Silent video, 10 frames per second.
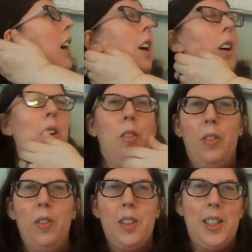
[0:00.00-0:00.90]

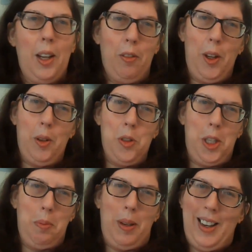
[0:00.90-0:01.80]
of cell phone
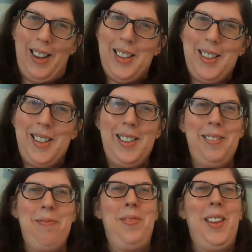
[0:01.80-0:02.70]
GPS.
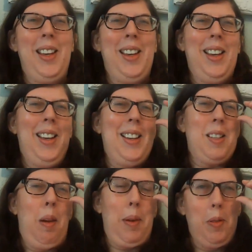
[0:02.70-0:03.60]

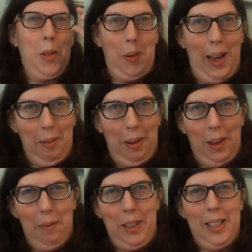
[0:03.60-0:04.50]
So maybe he was right
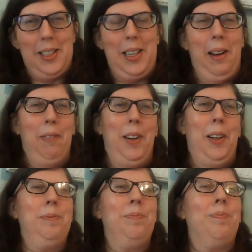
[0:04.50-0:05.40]
about that being his
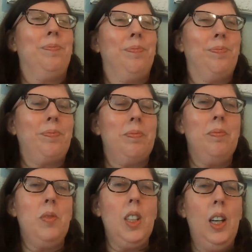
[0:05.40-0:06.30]
downfall.
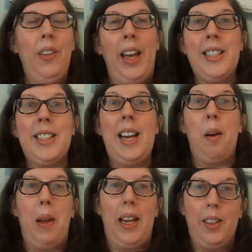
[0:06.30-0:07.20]
That's
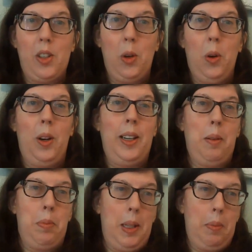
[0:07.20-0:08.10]
now mandatory,
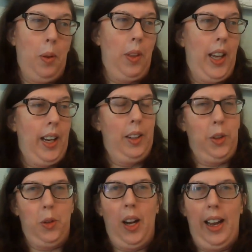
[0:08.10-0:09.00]
and people that
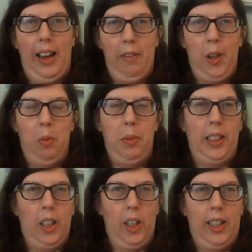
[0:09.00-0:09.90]
do not have it are
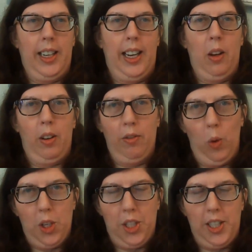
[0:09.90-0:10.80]
being hunted down and
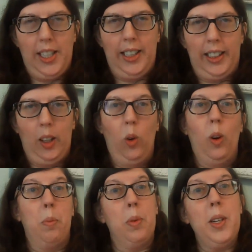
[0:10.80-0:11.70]
forced to take it
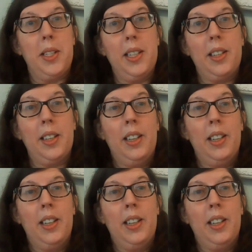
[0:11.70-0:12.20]
or imprisoned.